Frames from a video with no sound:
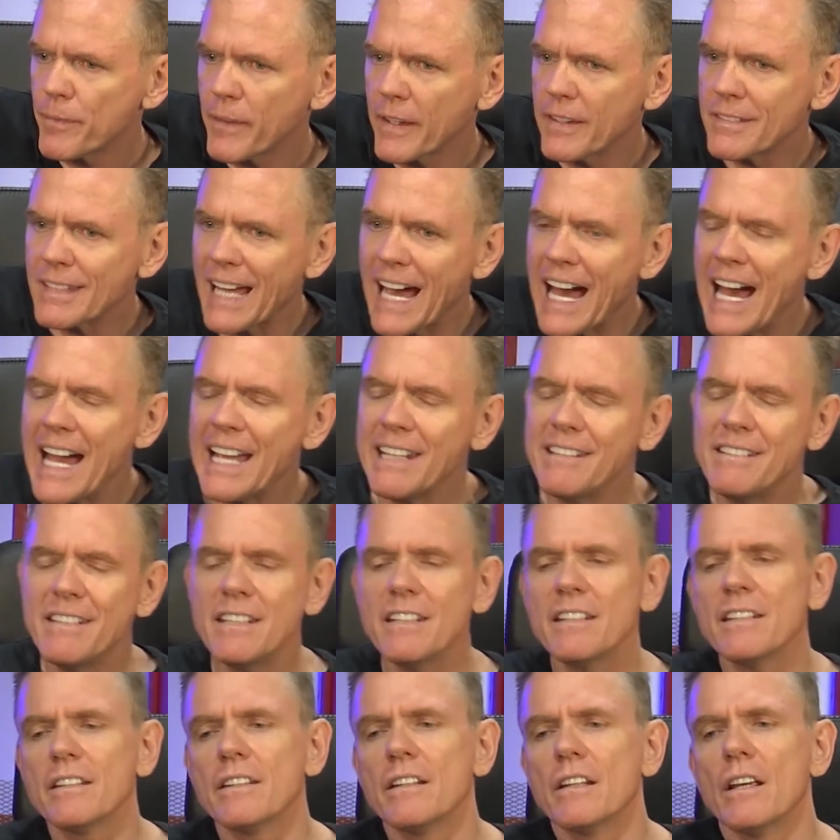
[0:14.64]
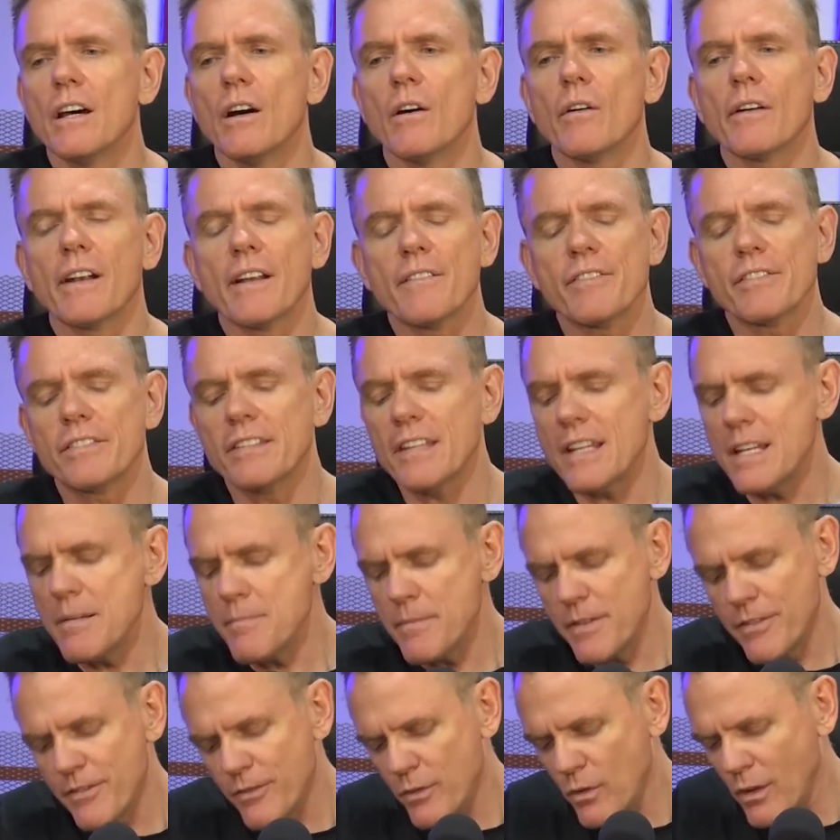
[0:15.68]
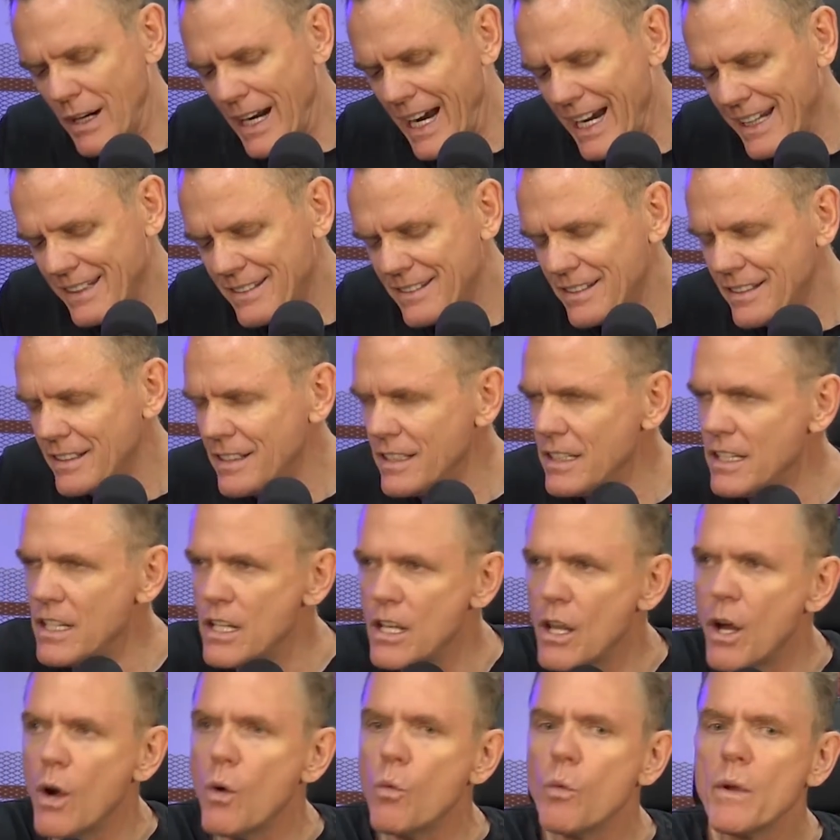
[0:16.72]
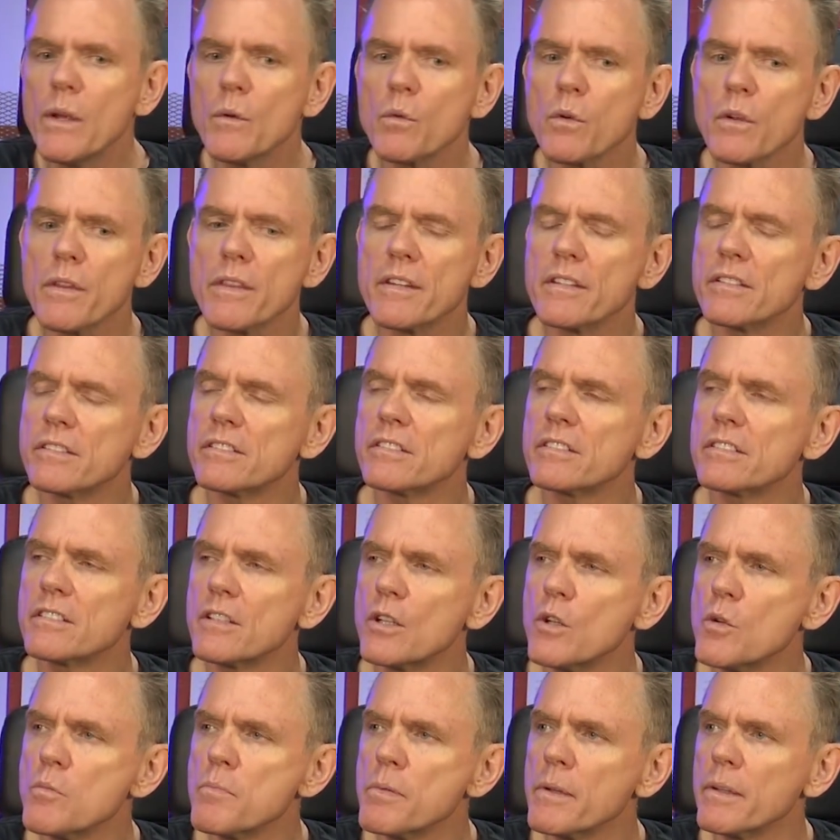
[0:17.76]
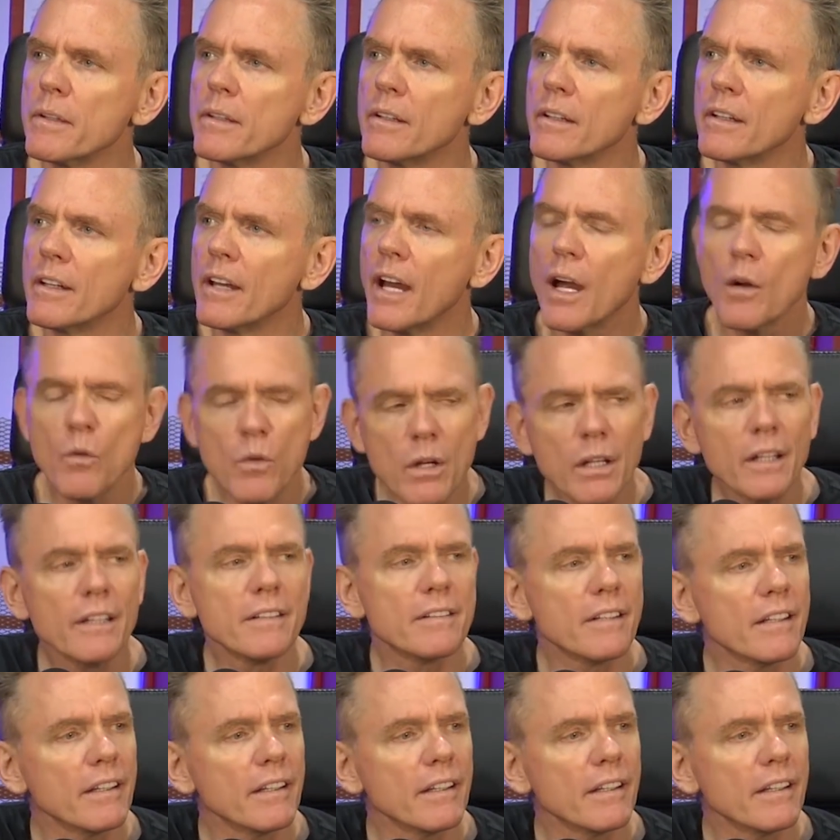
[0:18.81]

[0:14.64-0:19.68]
is I didn't know, and I've said it before, I didn't know we were this stupid. I really mm-hmm.